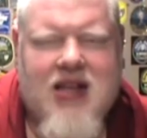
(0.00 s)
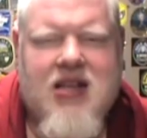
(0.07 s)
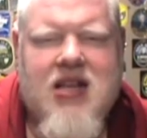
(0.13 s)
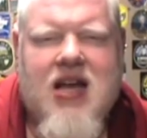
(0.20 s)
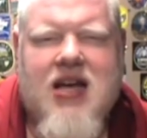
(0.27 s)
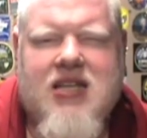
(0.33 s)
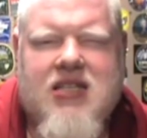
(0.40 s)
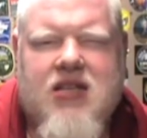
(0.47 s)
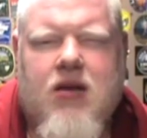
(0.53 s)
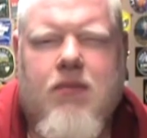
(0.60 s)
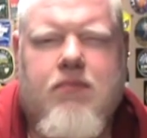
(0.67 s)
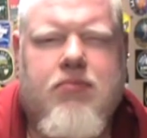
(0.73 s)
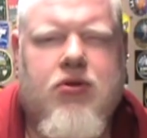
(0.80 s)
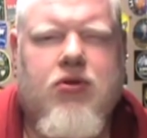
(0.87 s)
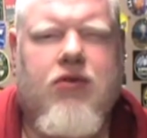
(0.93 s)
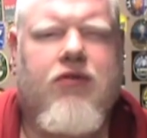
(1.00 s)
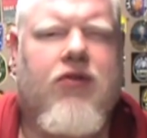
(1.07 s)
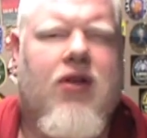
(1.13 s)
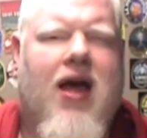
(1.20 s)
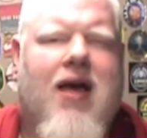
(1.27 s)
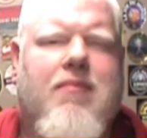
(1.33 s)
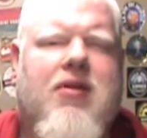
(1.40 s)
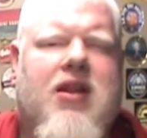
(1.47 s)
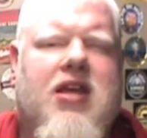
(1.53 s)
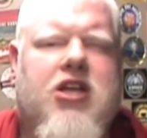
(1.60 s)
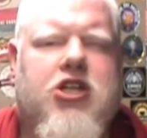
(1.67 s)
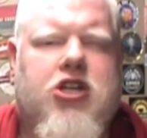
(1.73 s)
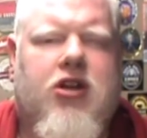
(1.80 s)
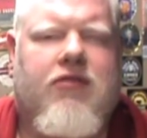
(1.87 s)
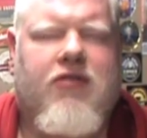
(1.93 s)
a nice beautiful
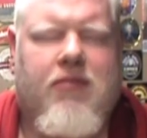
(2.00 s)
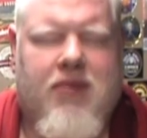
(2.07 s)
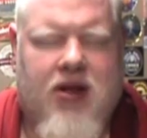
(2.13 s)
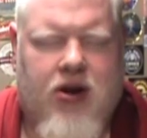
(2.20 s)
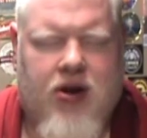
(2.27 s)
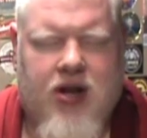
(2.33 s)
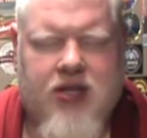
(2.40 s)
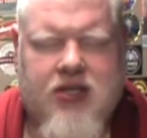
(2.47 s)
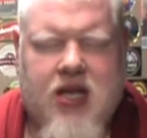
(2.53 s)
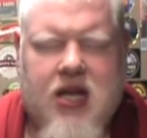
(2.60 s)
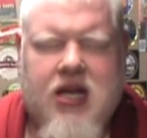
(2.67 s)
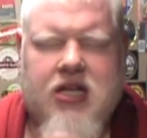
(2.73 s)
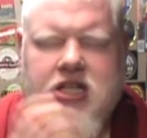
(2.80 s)
emanation of a bitterness,